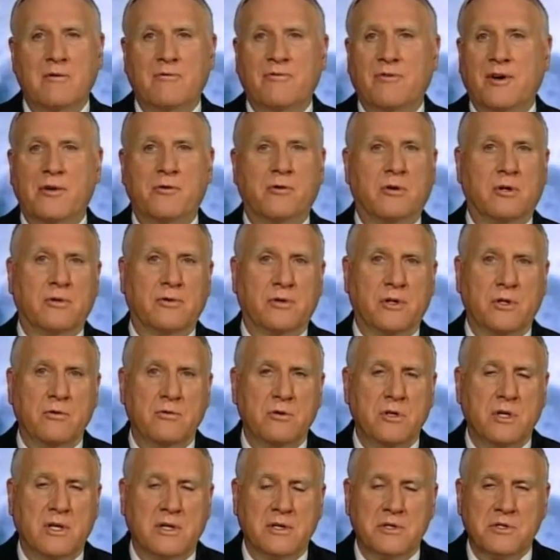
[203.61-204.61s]
federal
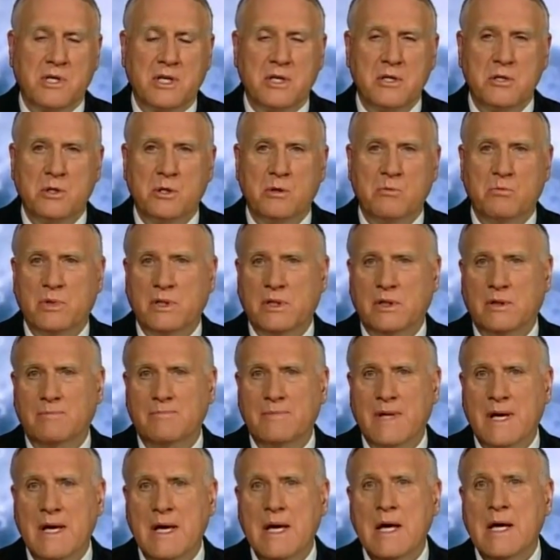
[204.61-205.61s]
unionization bill.